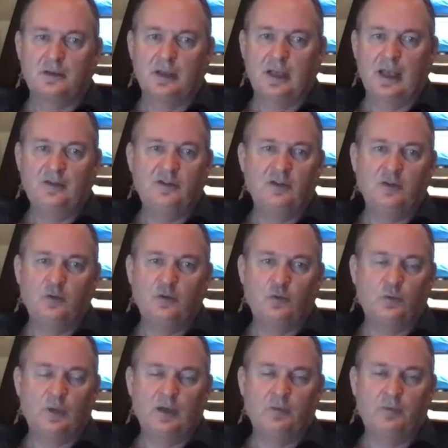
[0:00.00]
18 to
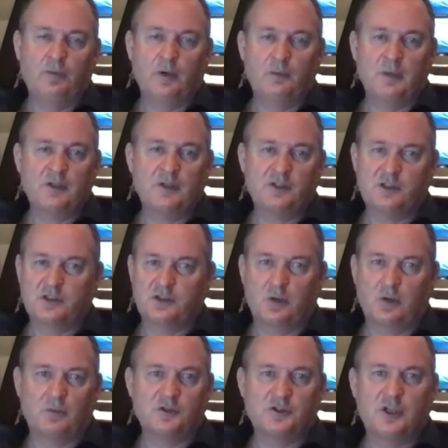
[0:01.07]
24 months is
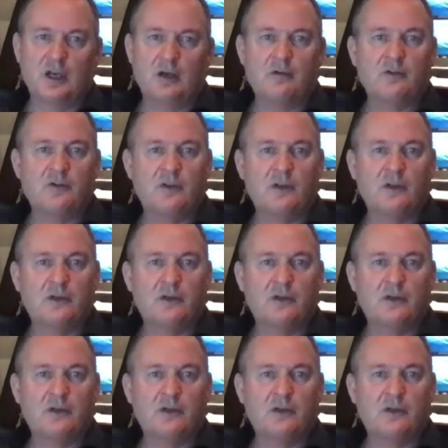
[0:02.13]
almost guaranteed.